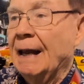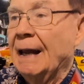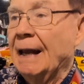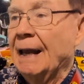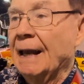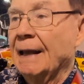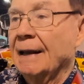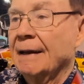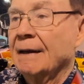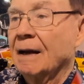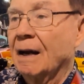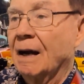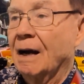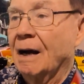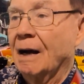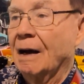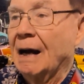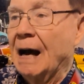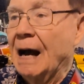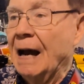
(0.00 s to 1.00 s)
And
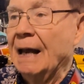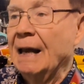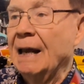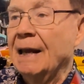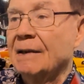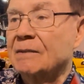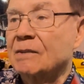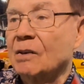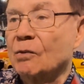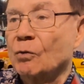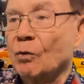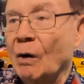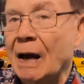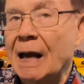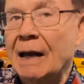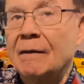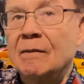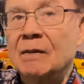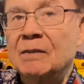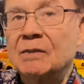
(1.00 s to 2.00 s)
I had to
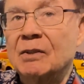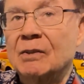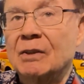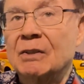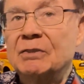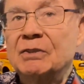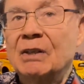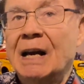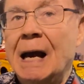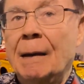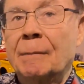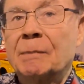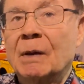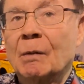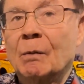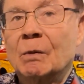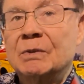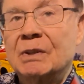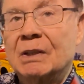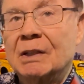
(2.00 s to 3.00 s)
drive into the shop that
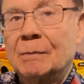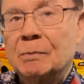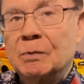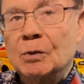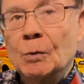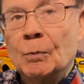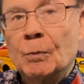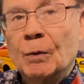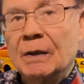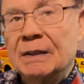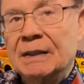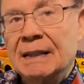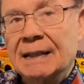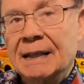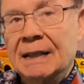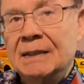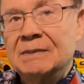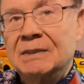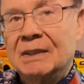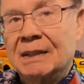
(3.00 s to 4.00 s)
was going to blueprint the
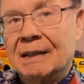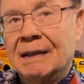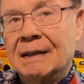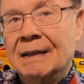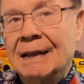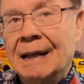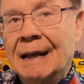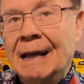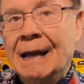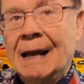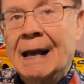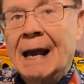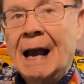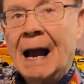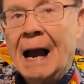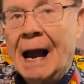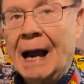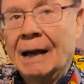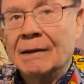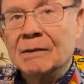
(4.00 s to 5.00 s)
engine
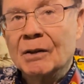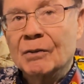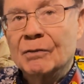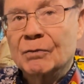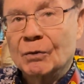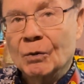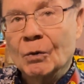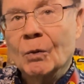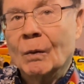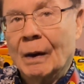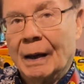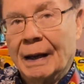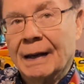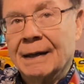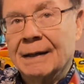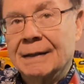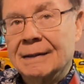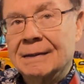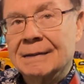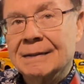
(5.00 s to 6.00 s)
on the
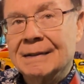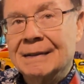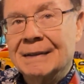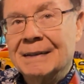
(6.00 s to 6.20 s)
thruway.